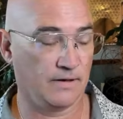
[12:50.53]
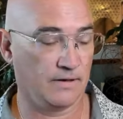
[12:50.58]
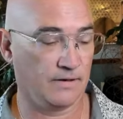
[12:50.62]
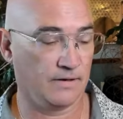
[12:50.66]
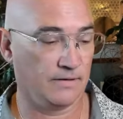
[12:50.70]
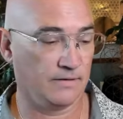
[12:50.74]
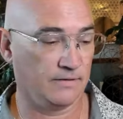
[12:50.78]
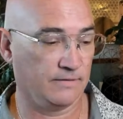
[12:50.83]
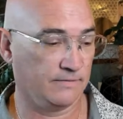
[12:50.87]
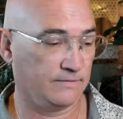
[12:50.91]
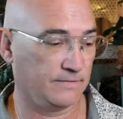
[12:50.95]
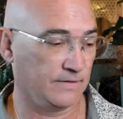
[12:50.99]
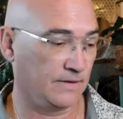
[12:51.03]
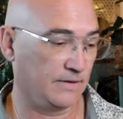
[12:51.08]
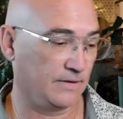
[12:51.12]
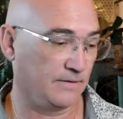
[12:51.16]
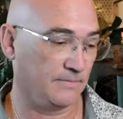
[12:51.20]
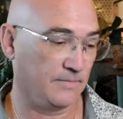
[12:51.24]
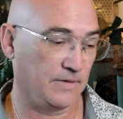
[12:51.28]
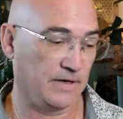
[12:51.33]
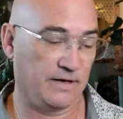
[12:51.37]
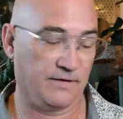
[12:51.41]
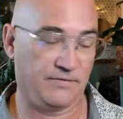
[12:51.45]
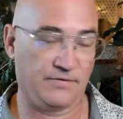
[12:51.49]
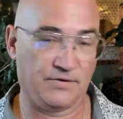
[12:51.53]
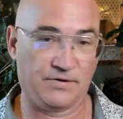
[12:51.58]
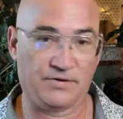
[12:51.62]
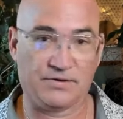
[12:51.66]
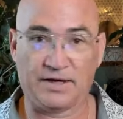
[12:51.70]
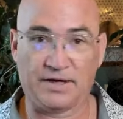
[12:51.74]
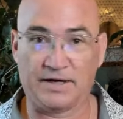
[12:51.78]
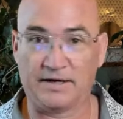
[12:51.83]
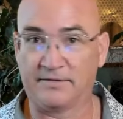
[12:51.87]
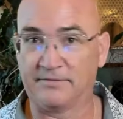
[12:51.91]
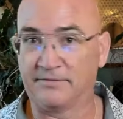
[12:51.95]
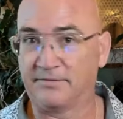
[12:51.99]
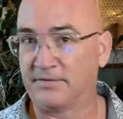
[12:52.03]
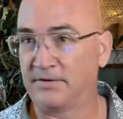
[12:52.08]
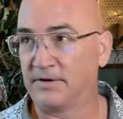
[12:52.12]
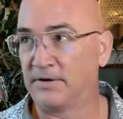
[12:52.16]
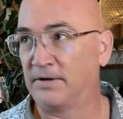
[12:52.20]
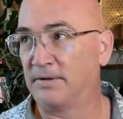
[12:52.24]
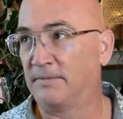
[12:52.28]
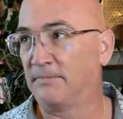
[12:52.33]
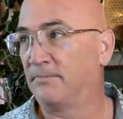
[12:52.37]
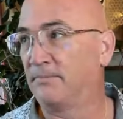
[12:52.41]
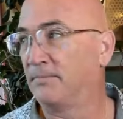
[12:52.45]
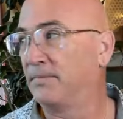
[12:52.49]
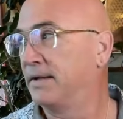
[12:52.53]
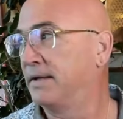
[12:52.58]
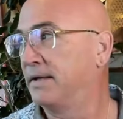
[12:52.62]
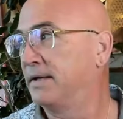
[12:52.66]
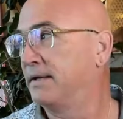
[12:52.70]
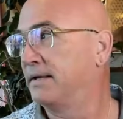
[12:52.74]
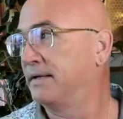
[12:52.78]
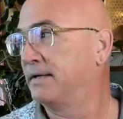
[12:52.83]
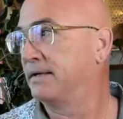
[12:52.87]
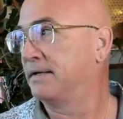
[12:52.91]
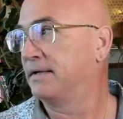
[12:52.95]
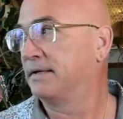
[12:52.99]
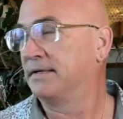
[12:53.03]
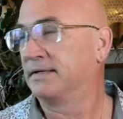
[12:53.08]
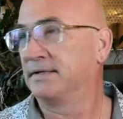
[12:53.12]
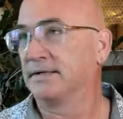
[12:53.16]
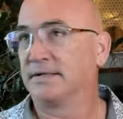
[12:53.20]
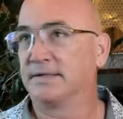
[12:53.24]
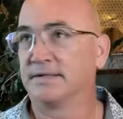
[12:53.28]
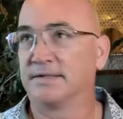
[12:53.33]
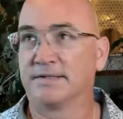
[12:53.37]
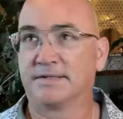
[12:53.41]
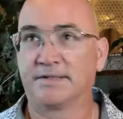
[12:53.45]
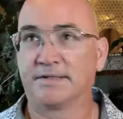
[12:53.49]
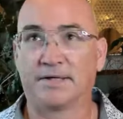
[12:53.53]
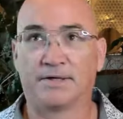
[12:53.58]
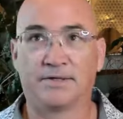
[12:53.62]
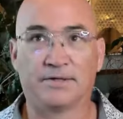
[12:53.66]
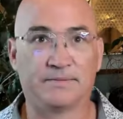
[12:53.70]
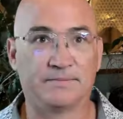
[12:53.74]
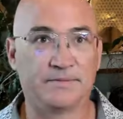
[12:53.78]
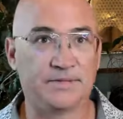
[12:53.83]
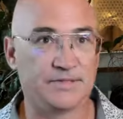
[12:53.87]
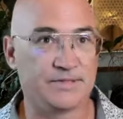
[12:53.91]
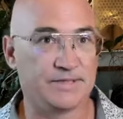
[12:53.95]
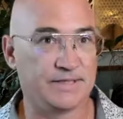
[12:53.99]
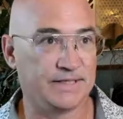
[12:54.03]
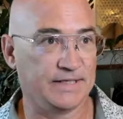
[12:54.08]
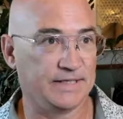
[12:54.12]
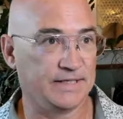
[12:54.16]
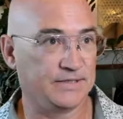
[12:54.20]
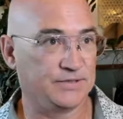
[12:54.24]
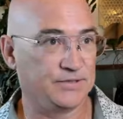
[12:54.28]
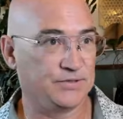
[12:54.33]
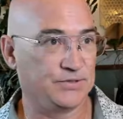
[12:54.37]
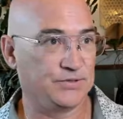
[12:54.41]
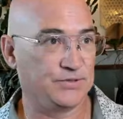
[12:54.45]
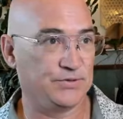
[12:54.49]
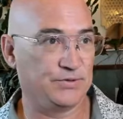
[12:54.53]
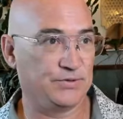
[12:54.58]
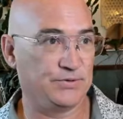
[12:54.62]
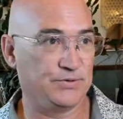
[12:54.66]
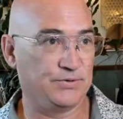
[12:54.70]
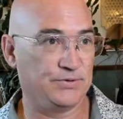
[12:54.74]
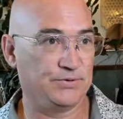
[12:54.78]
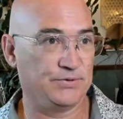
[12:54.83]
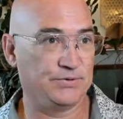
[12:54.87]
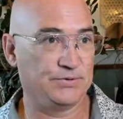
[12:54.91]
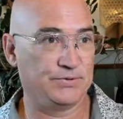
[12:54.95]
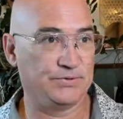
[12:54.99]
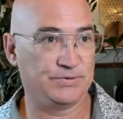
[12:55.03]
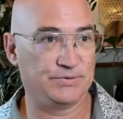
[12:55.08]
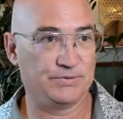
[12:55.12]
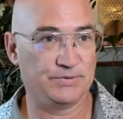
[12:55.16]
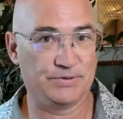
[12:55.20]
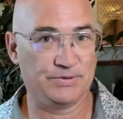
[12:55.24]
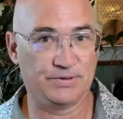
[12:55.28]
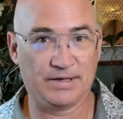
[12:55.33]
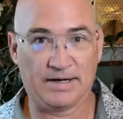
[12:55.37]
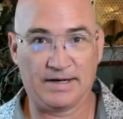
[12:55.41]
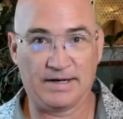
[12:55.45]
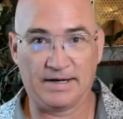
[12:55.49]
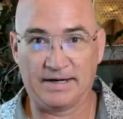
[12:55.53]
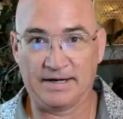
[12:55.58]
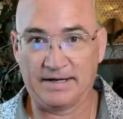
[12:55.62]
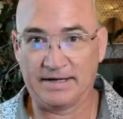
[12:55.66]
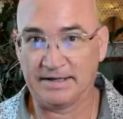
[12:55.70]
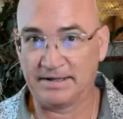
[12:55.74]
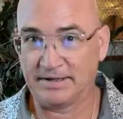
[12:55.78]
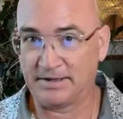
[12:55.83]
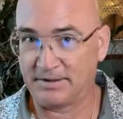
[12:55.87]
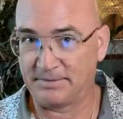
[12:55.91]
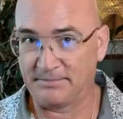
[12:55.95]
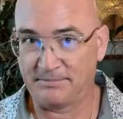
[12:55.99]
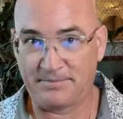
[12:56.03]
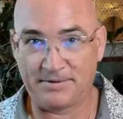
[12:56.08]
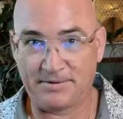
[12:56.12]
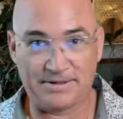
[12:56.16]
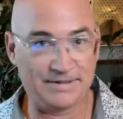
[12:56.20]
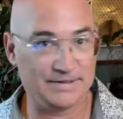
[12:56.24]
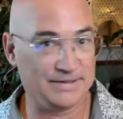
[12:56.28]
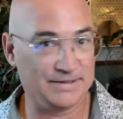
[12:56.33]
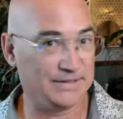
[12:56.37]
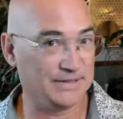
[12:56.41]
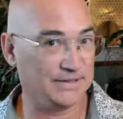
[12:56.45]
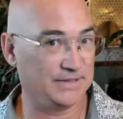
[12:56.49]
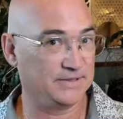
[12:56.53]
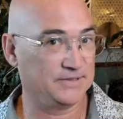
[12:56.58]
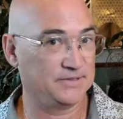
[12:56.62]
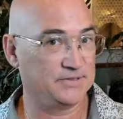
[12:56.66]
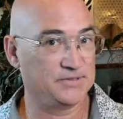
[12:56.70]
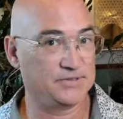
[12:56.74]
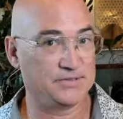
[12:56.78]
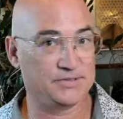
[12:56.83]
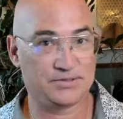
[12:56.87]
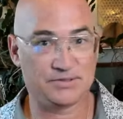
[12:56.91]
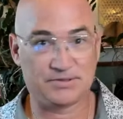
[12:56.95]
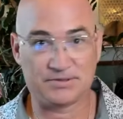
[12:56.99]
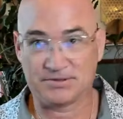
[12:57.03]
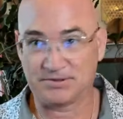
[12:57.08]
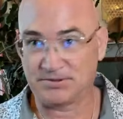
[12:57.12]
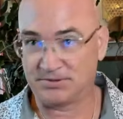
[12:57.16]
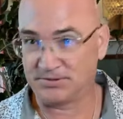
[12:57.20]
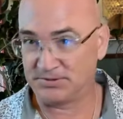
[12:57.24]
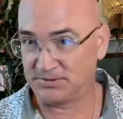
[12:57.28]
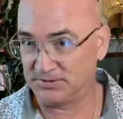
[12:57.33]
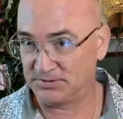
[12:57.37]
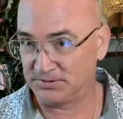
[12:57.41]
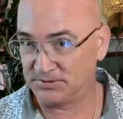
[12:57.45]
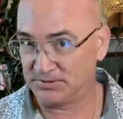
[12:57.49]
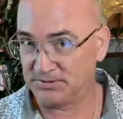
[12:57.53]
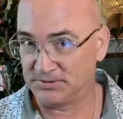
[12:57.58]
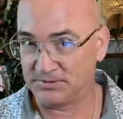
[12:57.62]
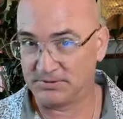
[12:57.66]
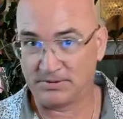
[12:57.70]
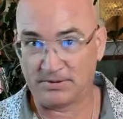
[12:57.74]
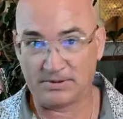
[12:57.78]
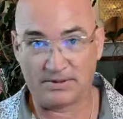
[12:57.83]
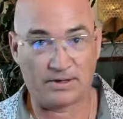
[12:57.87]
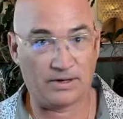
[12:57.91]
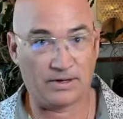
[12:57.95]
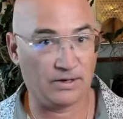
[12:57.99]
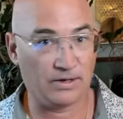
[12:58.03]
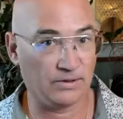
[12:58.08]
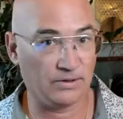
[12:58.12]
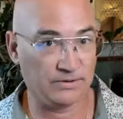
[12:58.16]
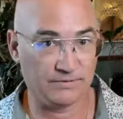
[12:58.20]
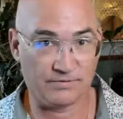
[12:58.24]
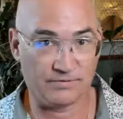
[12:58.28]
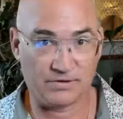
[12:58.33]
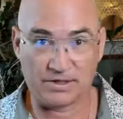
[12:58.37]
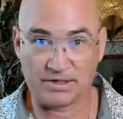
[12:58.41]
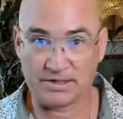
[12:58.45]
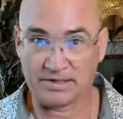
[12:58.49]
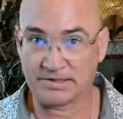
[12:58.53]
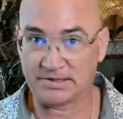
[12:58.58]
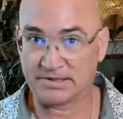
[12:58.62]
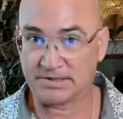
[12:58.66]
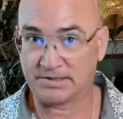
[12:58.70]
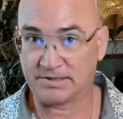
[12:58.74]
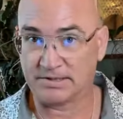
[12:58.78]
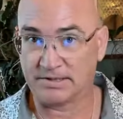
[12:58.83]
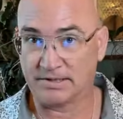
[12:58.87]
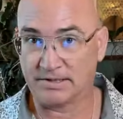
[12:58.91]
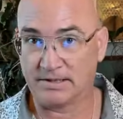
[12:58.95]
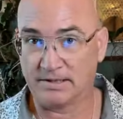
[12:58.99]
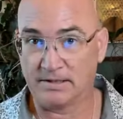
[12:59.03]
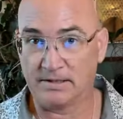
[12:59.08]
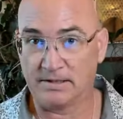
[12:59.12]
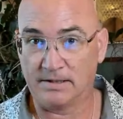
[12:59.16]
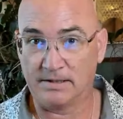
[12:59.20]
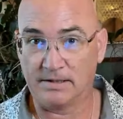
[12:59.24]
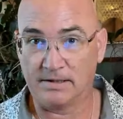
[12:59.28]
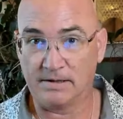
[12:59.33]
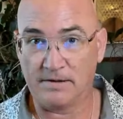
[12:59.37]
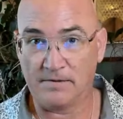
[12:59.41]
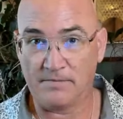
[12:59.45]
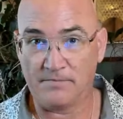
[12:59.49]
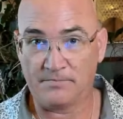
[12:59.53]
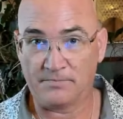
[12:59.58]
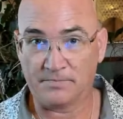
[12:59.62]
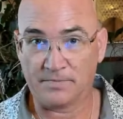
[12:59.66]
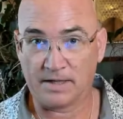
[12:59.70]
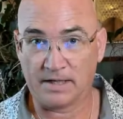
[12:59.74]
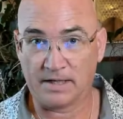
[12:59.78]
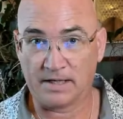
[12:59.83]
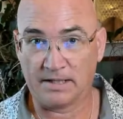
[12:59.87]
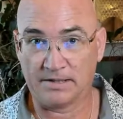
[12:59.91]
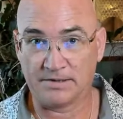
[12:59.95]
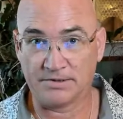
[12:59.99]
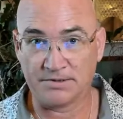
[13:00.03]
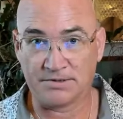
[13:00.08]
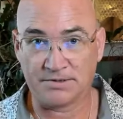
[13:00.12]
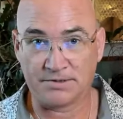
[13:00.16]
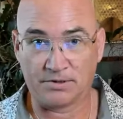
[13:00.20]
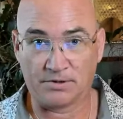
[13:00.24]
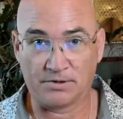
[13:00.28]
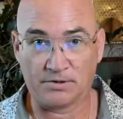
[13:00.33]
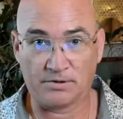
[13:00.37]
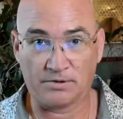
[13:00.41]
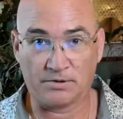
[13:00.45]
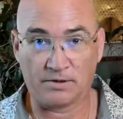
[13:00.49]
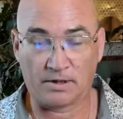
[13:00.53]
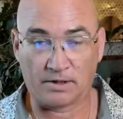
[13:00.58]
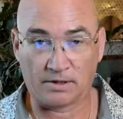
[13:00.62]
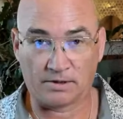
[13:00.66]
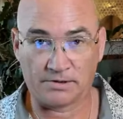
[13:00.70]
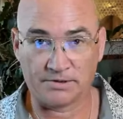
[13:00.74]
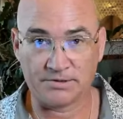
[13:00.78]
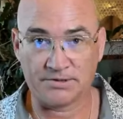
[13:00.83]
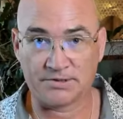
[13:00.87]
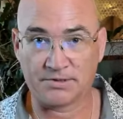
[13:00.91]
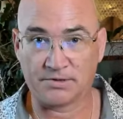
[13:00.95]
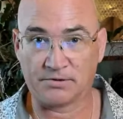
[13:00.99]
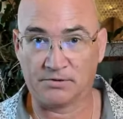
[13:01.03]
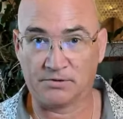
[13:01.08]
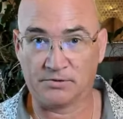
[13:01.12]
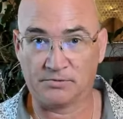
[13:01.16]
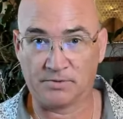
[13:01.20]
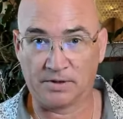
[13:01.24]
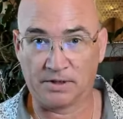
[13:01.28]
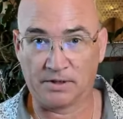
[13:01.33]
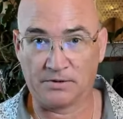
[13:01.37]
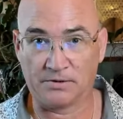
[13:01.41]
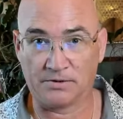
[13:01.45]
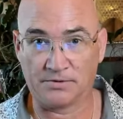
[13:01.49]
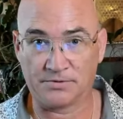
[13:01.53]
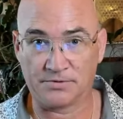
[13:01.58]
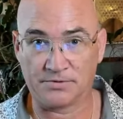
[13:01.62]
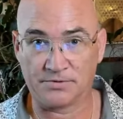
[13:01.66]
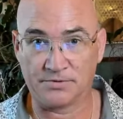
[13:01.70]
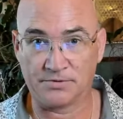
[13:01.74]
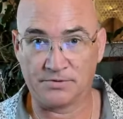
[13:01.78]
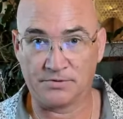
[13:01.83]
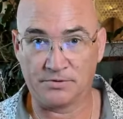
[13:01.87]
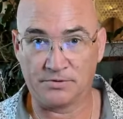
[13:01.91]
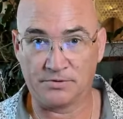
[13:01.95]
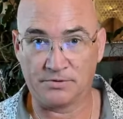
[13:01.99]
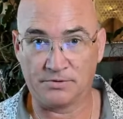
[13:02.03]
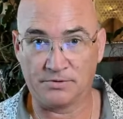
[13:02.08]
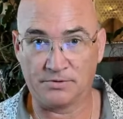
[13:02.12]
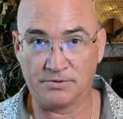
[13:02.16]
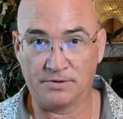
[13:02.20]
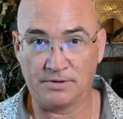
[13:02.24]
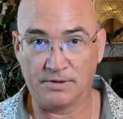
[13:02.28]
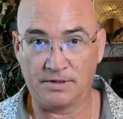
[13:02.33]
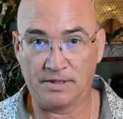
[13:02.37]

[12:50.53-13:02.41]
of um, everything from celibacy to uh, abundance to all of this. And so, also, when we go through,